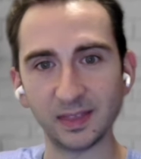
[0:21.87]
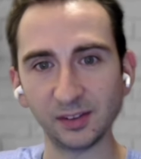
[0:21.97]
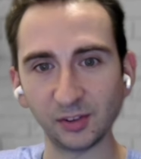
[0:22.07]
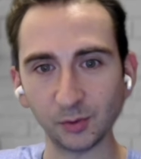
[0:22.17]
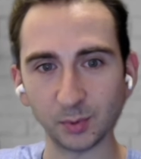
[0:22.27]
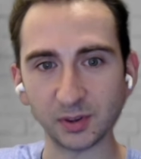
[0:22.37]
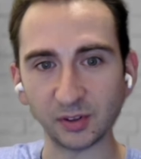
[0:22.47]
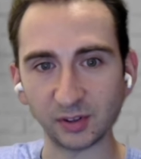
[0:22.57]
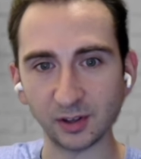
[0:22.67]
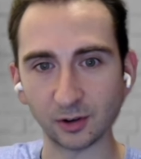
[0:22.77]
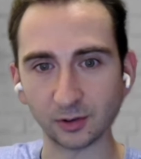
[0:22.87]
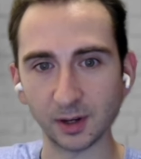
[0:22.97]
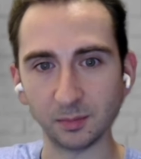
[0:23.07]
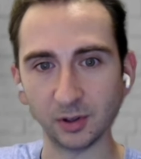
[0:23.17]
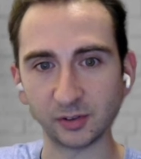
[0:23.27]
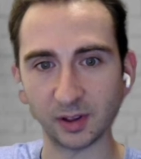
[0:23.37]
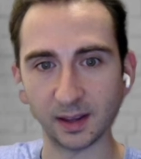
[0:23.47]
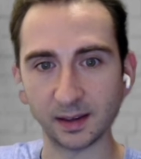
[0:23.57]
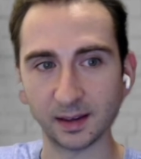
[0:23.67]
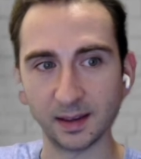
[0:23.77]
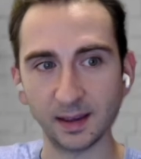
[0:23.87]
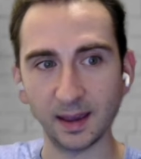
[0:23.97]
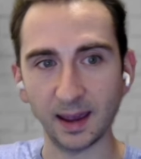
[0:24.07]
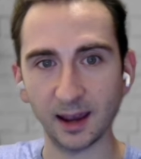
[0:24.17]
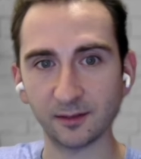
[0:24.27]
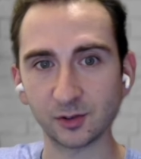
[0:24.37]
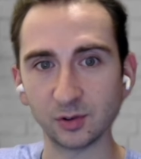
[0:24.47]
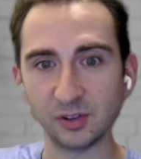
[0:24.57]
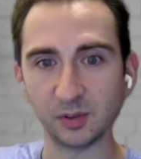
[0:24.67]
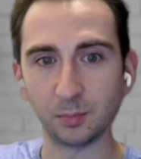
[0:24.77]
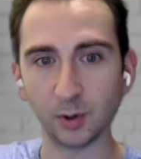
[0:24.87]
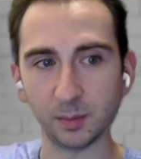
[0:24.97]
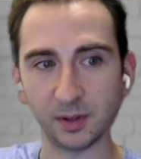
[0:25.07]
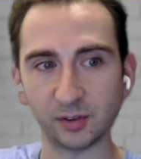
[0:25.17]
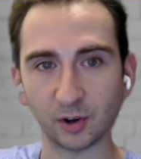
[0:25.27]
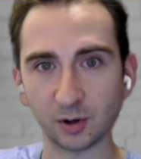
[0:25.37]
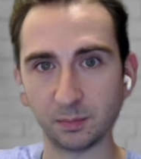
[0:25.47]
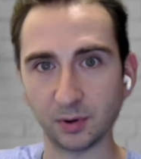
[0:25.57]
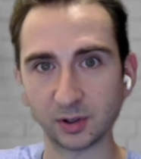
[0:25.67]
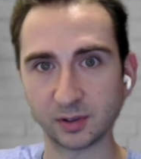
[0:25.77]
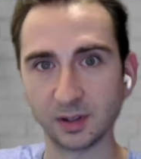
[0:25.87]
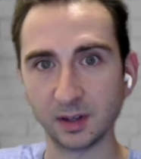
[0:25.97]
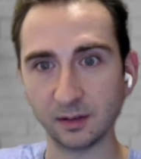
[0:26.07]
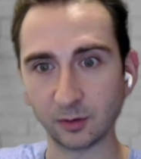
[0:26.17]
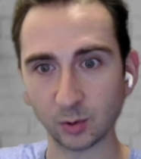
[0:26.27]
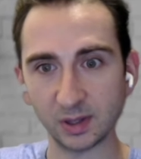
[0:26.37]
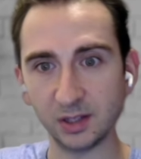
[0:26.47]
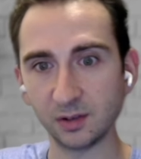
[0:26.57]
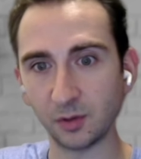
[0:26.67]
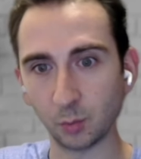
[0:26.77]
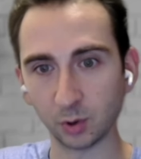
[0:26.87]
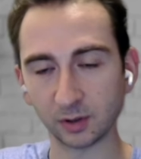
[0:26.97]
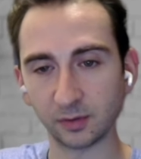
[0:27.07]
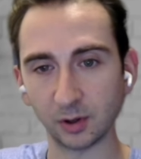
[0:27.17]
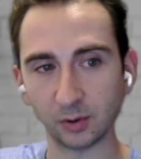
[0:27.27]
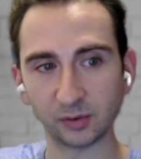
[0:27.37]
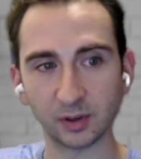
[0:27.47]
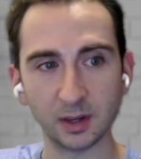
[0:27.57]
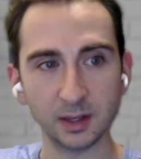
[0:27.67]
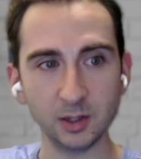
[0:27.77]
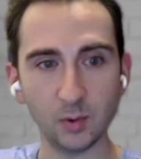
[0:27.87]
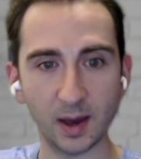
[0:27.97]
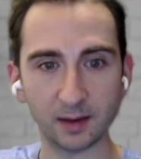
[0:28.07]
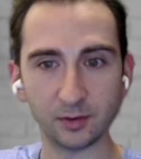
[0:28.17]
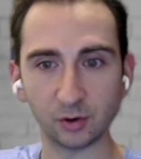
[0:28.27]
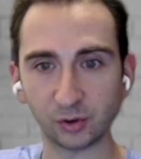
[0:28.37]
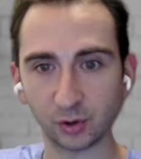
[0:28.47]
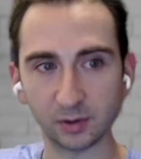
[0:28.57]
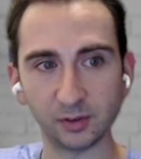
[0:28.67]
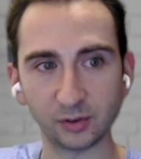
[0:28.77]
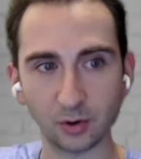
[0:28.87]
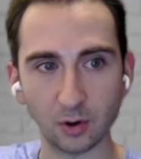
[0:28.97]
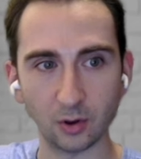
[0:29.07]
And this is what the CRM looks like after these appointments are booked. For each of the workflows, you have your service